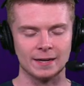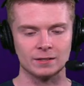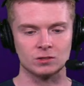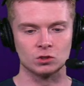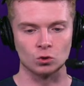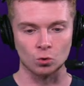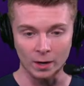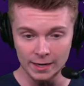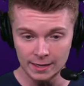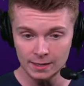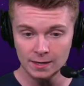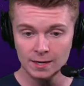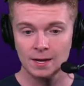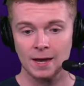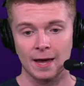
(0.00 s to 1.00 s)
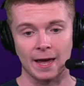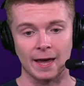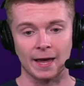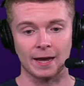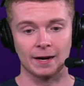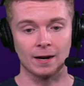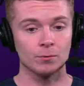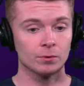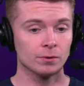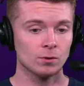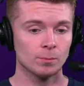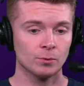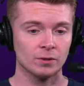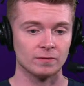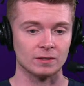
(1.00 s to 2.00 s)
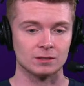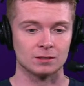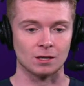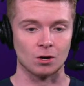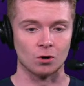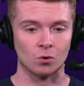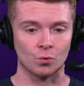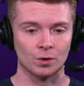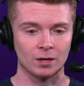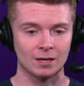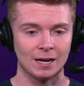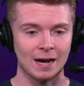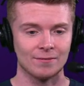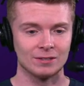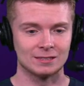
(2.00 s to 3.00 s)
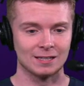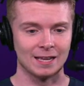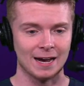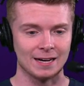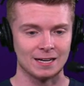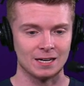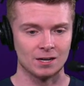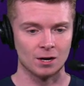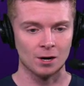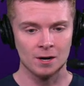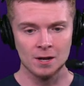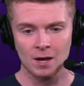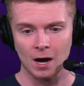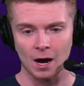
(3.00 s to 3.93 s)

a trade, and I really do believe it. So we're going to dive into that here.